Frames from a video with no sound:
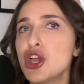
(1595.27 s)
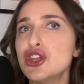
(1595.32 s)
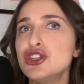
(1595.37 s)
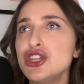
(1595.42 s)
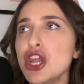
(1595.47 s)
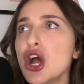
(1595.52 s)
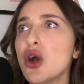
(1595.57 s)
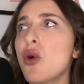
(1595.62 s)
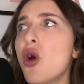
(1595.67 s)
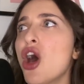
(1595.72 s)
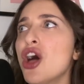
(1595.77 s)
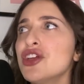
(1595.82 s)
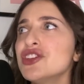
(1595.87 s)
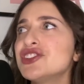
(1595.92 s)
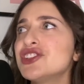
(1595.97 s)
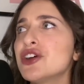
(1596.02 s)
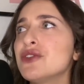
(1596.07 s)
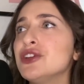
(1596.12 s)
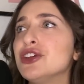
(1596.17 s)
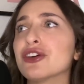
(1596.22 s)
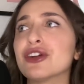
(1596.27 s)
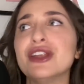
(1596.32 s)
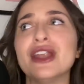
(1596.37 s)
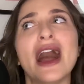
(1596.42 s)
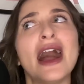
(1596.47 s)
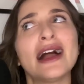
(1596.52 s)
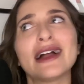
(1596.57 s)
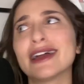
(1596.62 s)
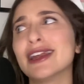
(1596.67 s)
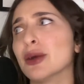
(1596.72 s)
No, also, you're
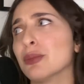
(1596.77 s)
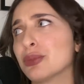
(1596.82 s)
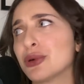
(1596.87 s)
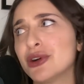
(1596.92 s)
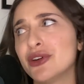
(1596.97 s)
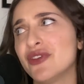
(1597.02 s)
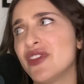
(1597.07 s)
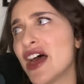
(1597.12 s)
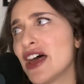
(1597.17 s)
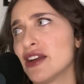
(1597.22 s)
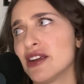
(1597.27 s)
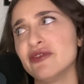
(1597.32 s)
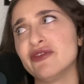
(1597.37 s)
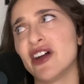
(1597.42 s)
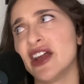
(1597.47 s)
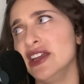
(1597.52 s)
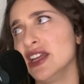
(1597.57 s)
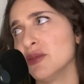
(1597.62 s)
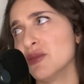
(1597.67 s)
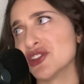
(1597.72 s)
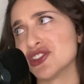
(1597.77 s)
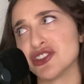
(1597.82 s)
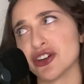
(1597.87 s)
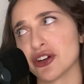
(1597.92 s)
not going to prove that on Finding Mr.